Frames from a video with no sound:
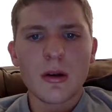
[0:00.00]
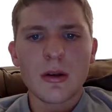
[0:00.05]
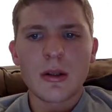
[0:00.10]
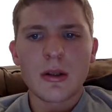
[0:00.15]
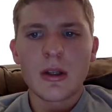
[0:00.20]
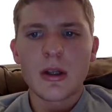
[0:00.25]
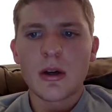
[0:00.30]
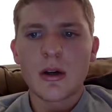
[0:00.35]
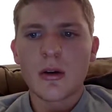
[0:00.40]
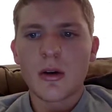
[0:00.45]

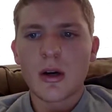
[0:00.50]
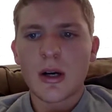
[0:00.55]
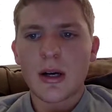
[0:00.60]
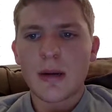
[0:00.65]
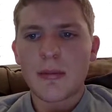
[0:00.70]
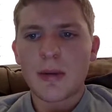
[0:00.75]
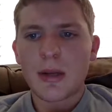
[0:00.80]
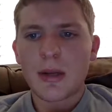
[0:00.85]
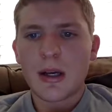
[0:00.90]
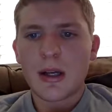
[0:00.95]
You know,
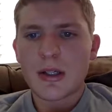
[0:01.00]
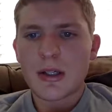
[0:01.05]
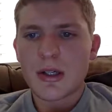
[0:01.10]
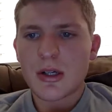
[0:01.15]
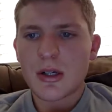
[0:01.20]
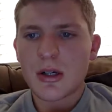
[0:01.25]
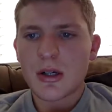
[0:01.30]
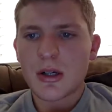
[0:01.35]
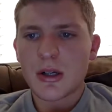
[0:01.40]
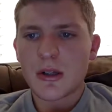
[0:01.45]
I'm not
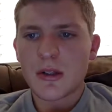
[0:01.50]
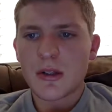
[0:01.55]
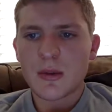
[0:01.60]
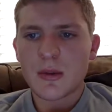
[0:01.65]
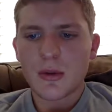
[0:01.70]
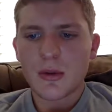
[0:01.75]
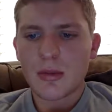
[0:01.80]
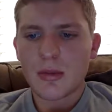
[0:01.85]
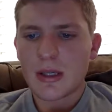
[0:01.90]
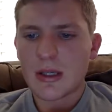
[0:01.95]
sure on this
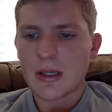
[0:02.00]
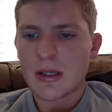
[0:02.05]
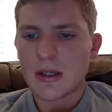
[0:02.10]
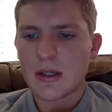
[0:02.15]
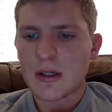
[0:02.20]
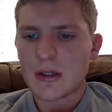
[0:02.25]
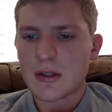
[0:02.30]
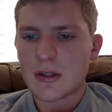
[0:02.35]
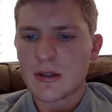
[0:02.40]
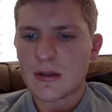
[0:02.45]
one
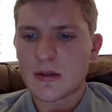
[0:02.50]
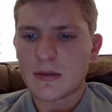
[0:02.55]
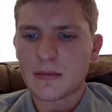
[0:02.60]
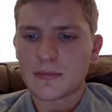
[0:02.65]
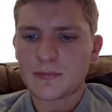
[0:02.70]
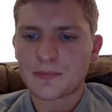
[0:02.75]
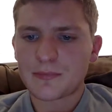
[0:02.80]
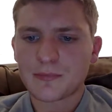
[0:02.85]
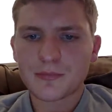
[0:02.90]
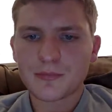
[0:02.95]
because
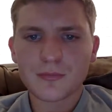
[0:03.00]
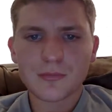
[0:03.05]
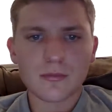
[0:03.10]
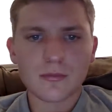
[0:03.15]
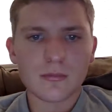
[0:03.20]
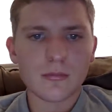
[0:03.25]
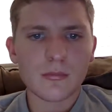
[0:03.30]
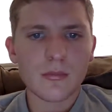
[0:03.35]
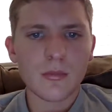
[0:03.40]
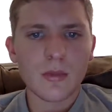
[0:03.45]

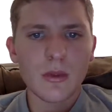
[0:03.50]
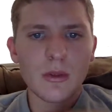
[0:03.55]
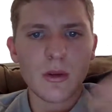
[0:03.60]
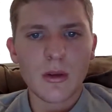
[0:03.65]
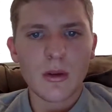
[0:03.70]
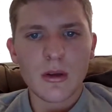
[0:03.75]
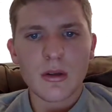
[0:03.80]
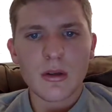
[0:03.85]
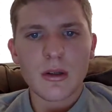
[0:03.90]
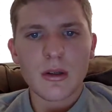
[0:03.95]

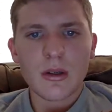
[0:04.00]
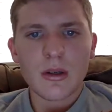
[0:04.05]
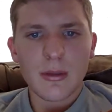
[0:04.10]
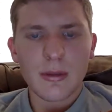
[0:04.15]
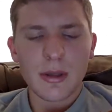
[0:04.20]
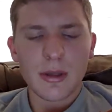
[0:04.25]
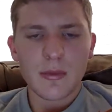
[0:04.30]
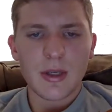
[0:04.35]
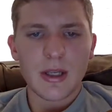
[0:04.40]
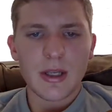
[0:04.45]
I
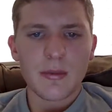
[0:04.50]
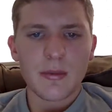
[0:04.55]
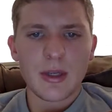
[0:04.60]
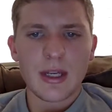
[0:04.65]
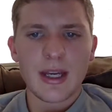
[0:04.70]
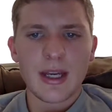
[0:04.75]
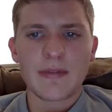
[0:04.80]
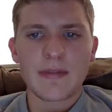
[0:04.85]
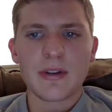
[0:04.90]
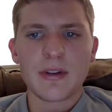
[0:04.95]
mean we'd
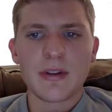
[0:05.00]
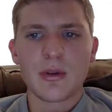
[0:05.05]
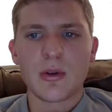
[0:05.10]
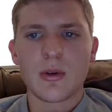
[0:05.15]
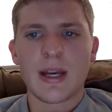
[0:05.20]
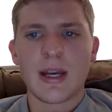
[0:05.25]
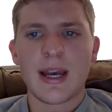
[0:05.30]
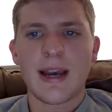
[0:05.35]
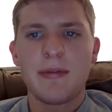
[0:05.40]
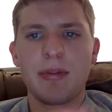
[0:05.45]
have to
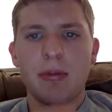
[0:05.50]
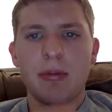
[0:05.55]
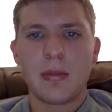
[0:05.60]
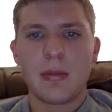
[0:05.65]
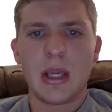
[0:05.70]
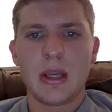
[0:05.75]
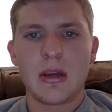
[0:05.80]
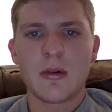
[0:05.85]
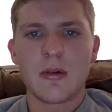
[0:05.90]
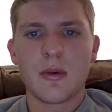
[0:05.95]
have the
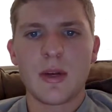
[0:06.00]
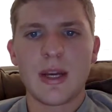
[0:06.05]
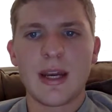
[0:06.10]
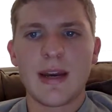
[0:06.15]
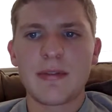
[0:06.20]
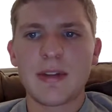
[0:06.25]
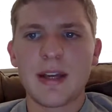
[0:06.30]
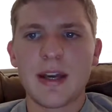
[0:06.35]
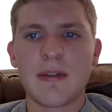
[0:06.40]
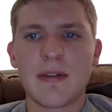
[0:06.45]

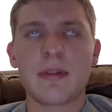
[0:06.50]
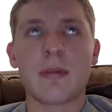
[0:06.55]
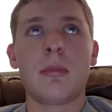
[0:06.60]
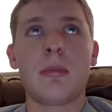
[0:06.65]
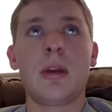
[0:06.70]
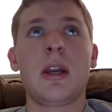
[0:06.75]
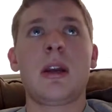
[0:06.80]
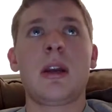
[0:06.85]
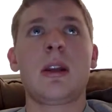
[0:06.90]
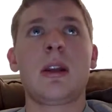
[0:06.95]

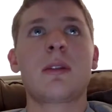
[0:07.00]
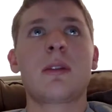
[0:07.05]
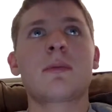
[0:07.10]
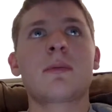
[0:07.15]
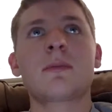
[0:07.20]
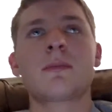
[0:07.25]
mean.